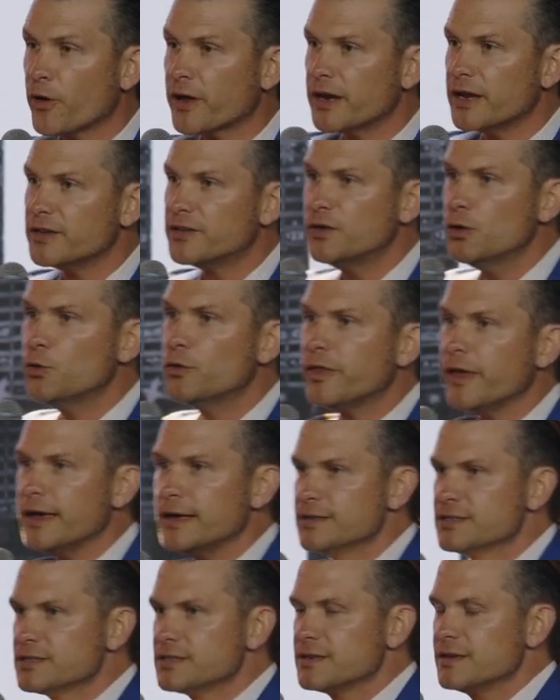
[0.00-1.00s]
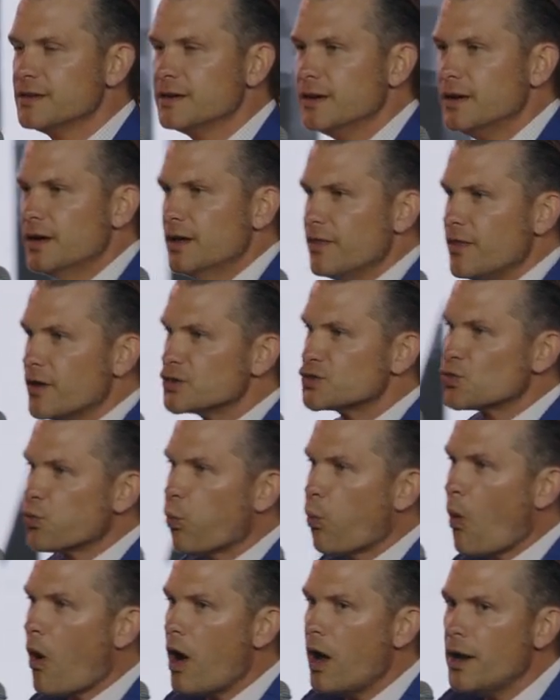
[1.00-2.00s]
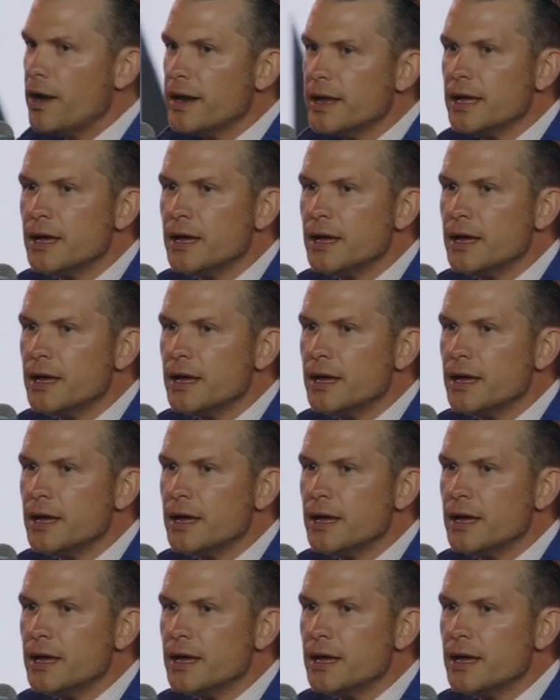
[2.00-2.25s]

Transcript: going to do this, there's one